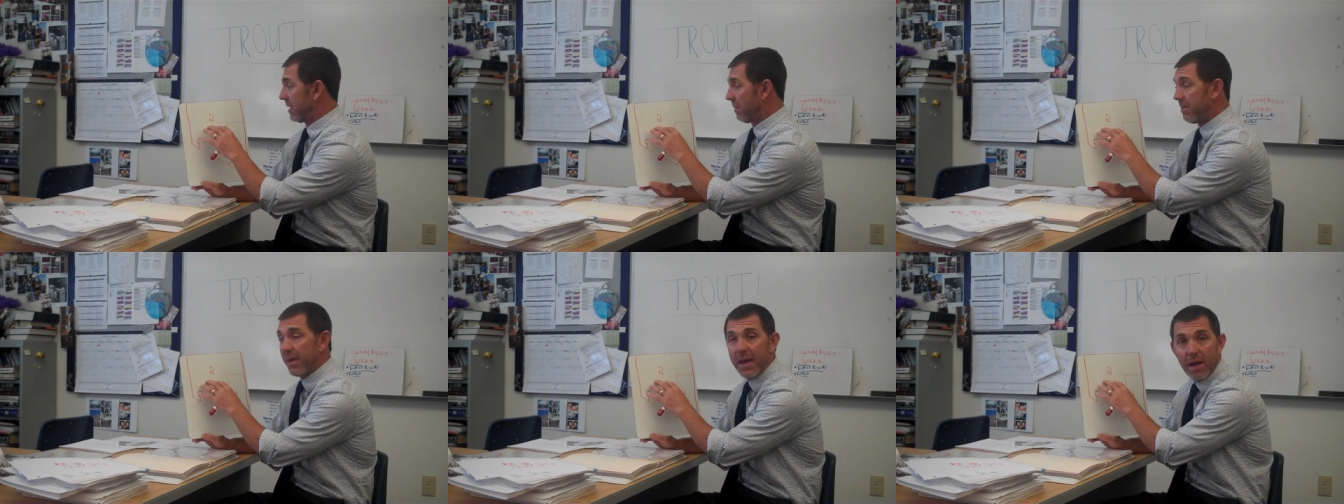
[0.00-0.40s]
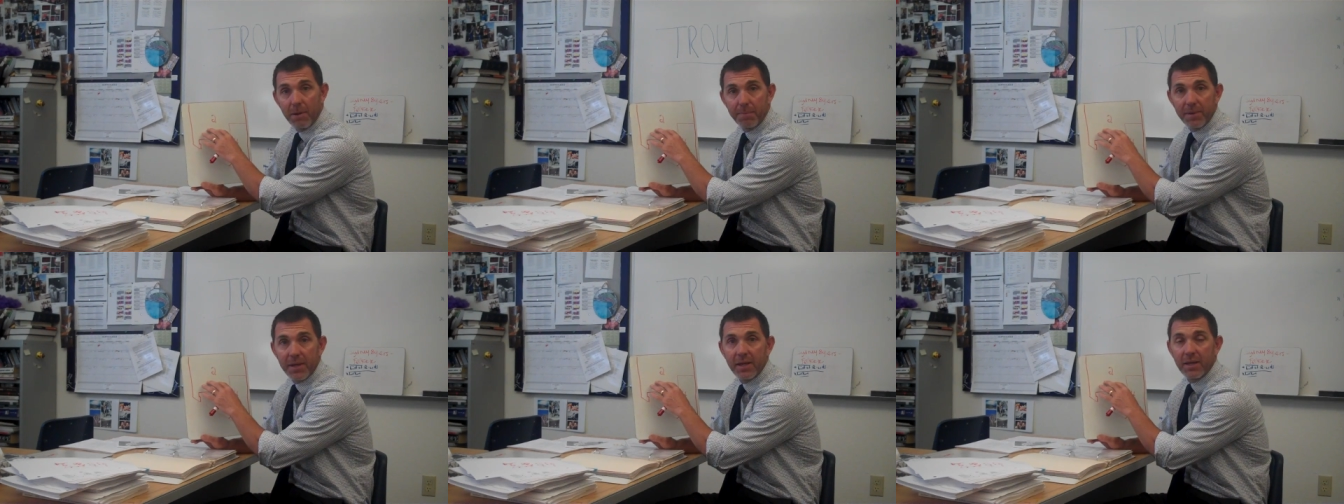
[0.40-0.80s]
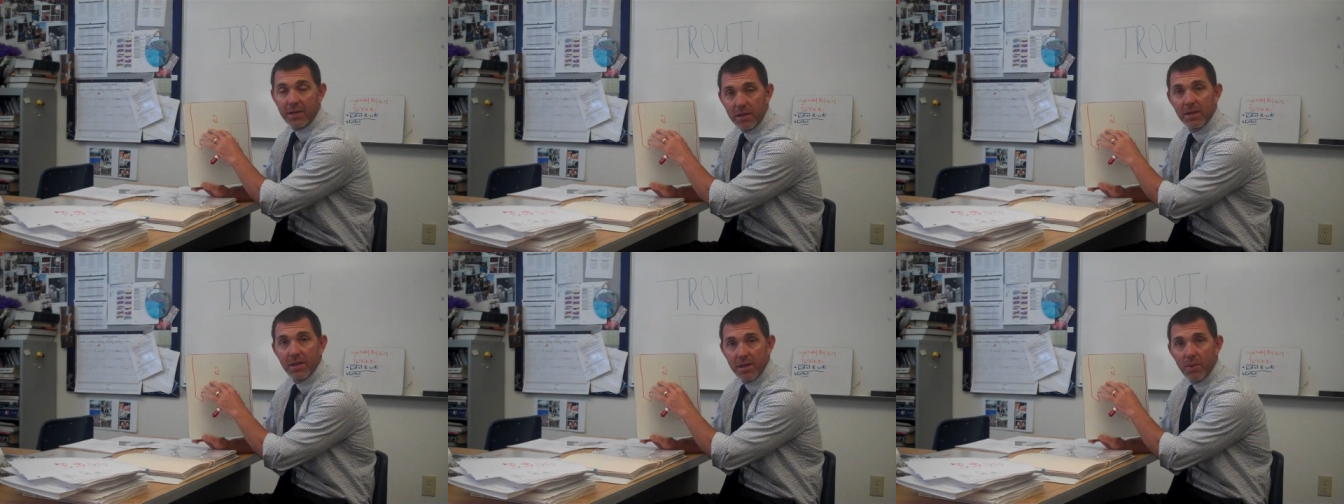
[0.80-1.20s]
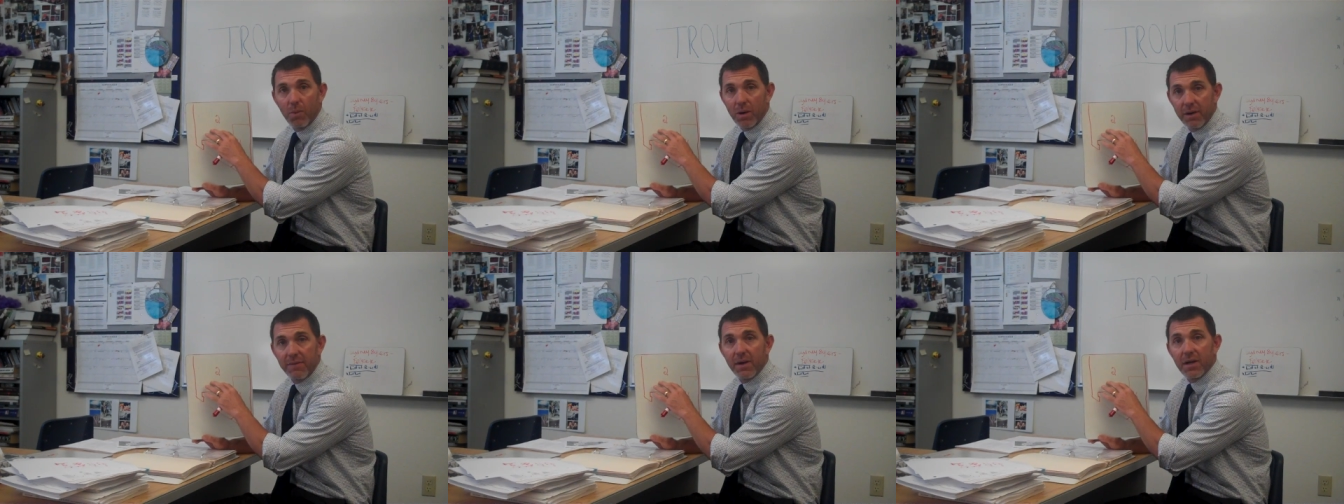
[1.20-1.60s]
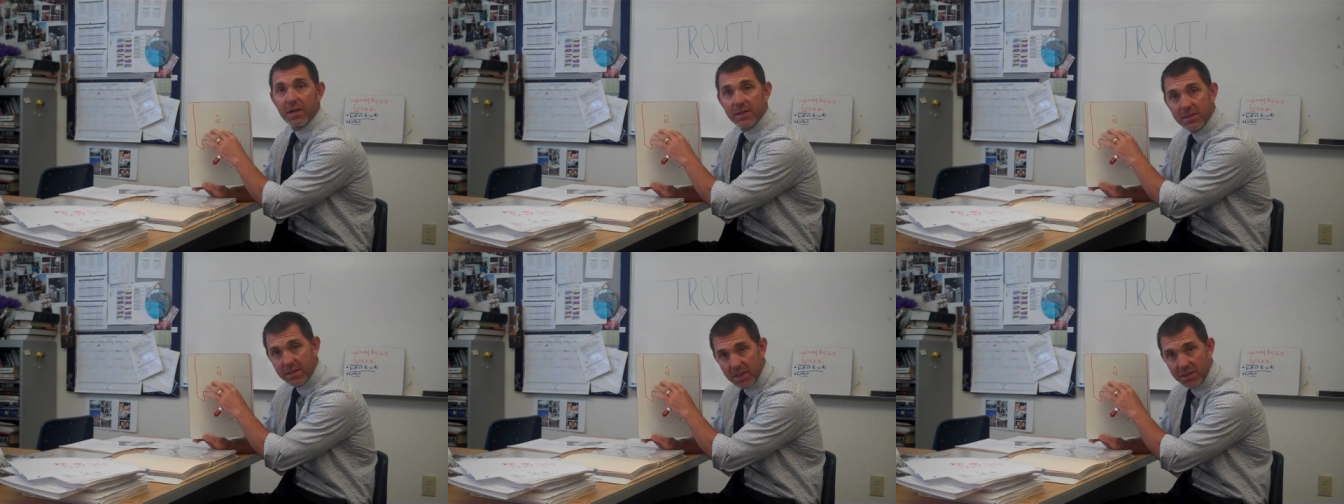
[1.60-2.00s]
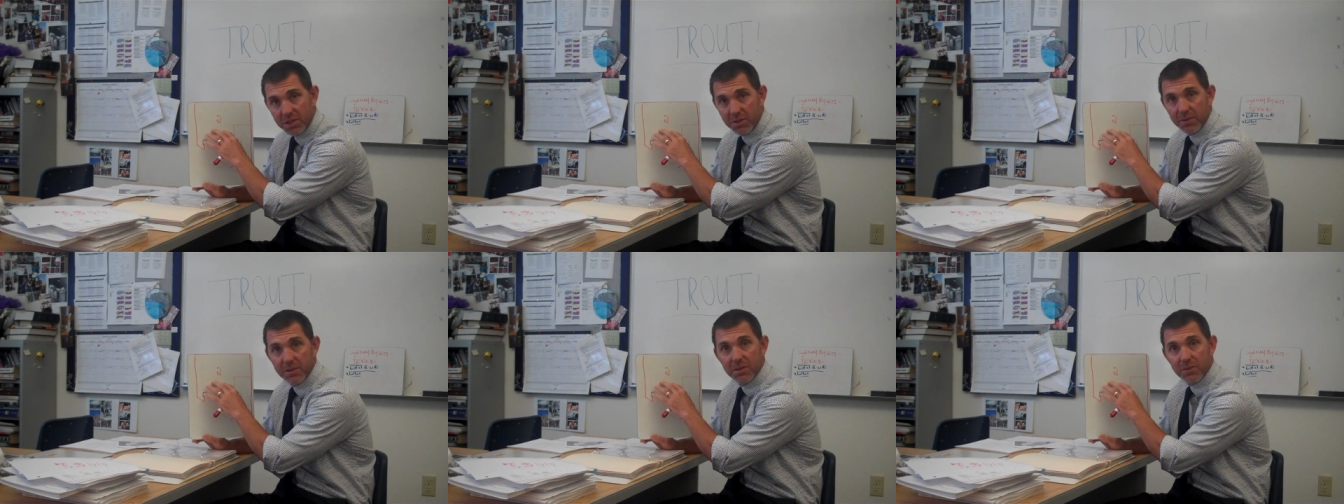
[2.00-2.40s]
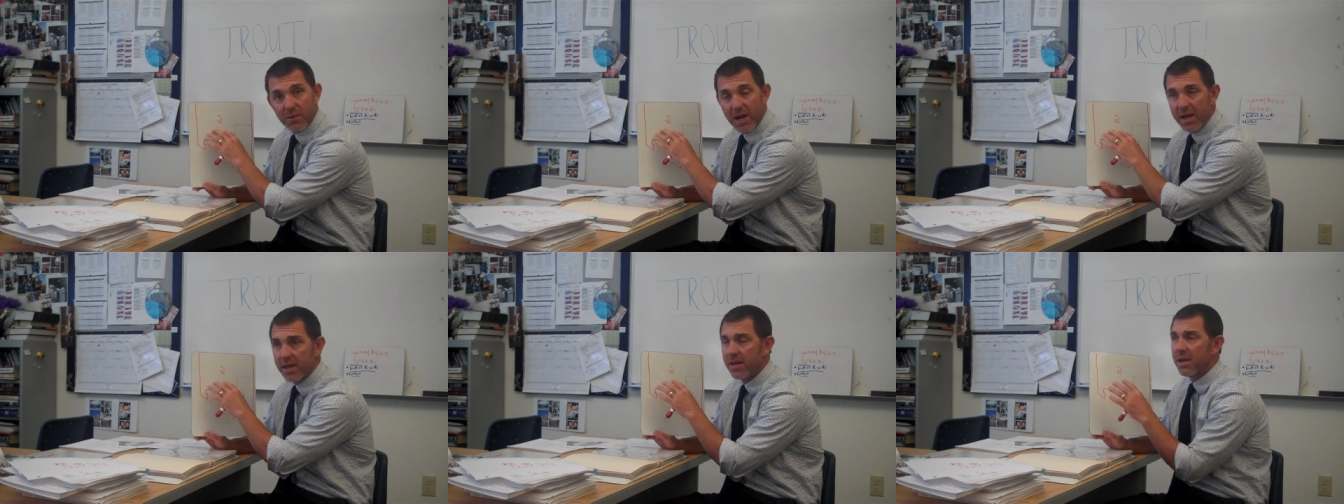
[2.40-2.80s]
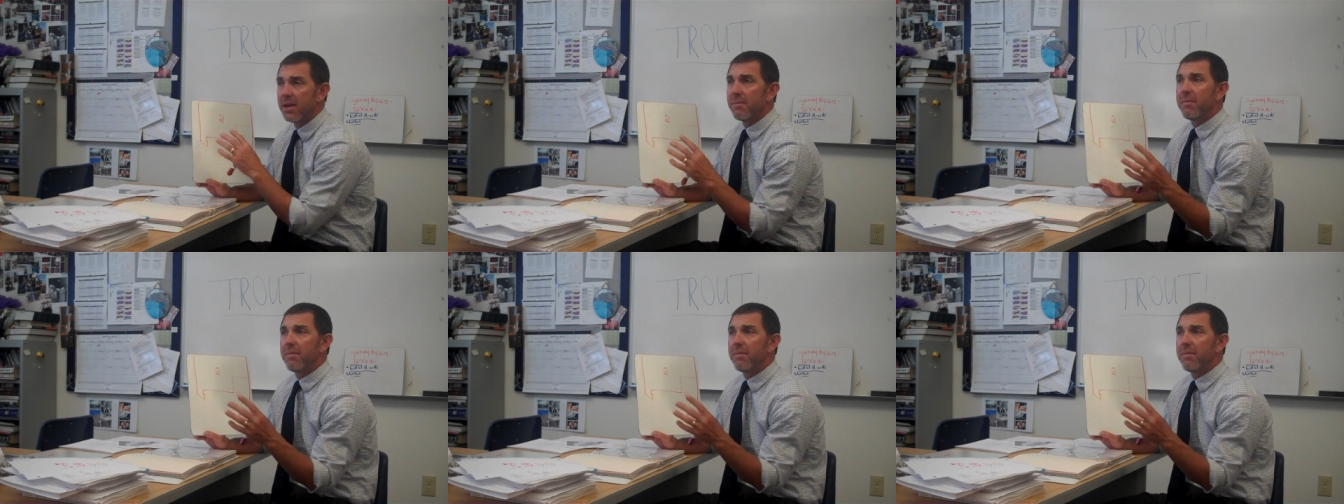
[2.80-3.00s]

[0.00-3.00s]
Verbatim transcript: They would be helping one of their constituents, right?